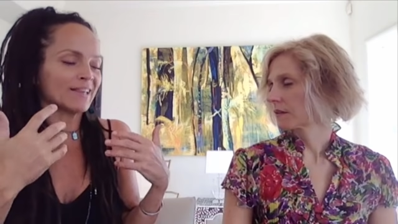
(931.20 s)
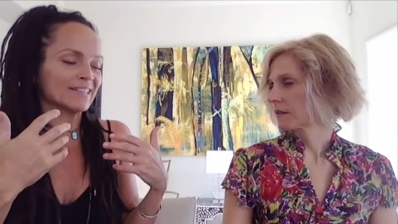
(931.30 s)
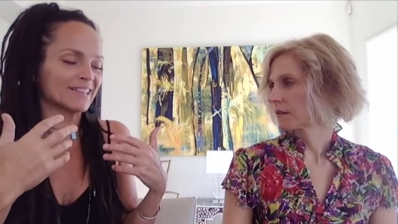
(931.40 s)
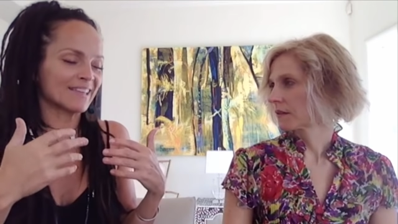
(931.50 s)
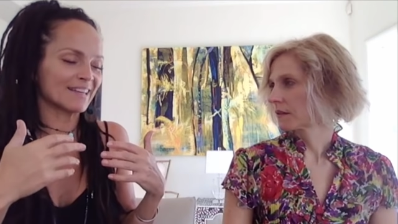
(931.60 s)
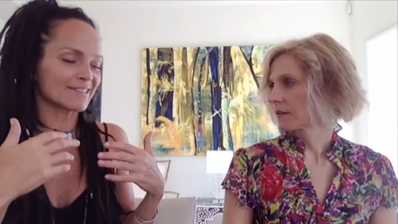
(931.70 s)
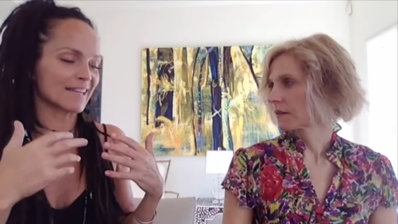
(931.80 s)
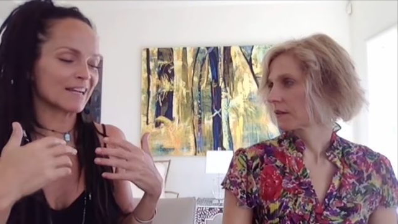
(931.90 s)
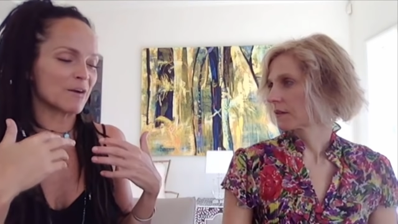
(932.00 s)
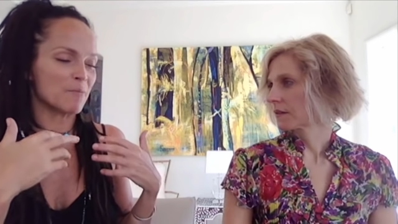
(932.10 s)
Speaker 1: like to think is
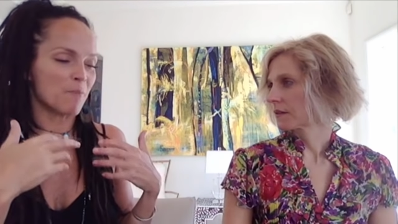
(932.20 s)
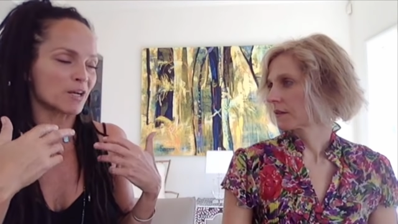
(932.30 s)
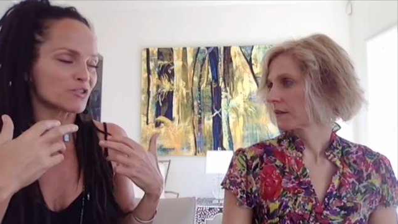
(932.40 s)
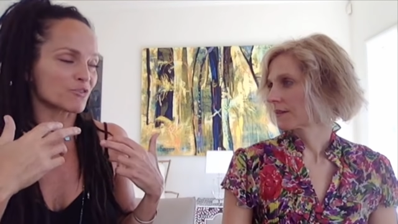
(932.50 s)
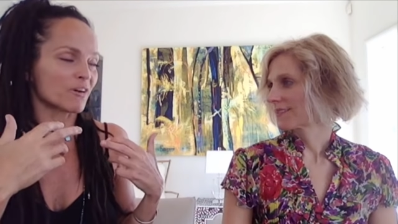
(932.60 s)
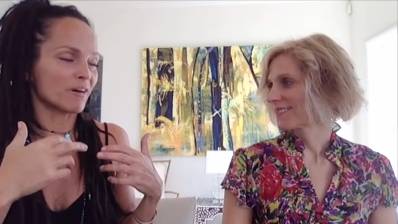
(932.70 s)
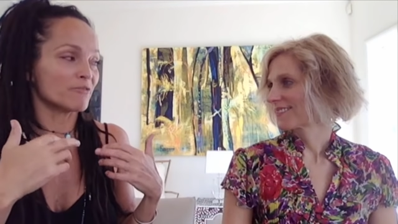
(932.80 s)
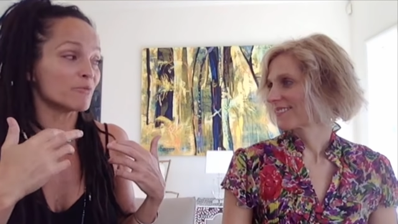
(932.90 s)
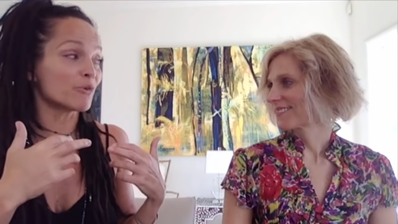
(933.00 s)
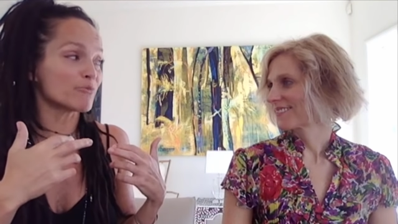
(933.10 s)
like a mantra of
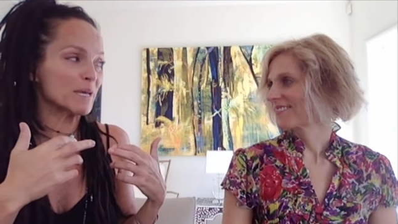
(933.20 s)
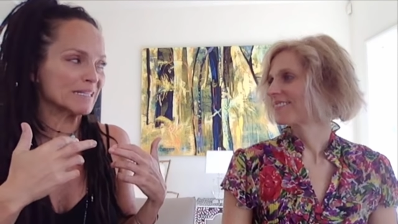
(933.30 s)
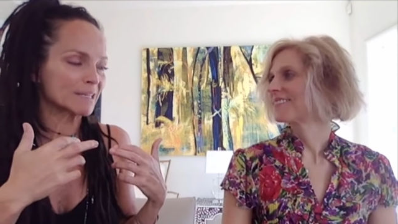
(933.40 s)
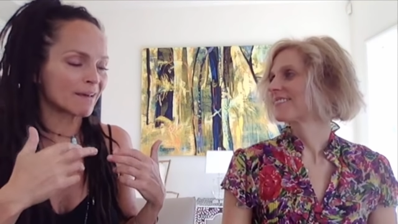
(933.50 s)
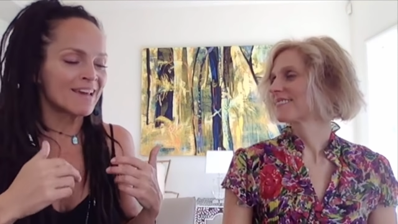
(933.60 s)
movement.